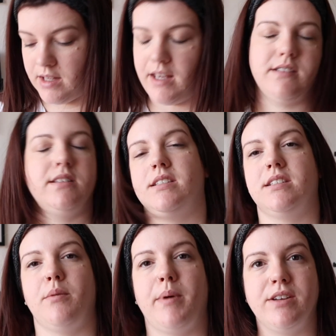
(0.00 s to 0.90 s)
yeah, so this is
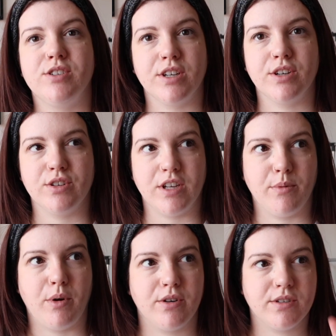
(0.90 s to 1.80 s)
her Patreon goodie
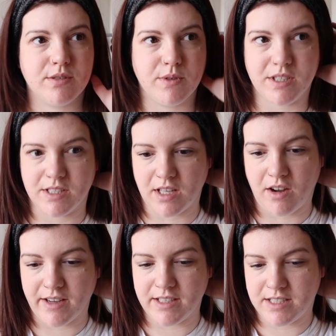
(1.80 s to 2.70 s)
box, which is the
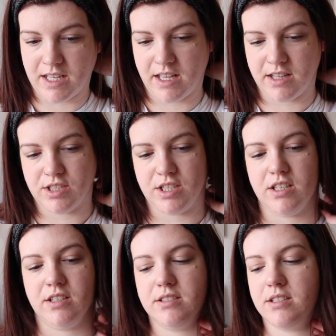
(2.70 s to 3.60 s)
highest tier that she
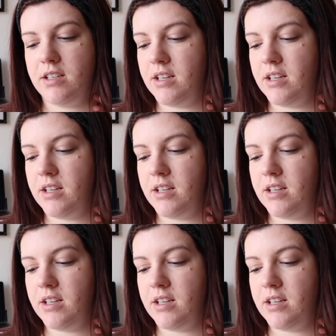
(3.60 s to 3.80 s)
does.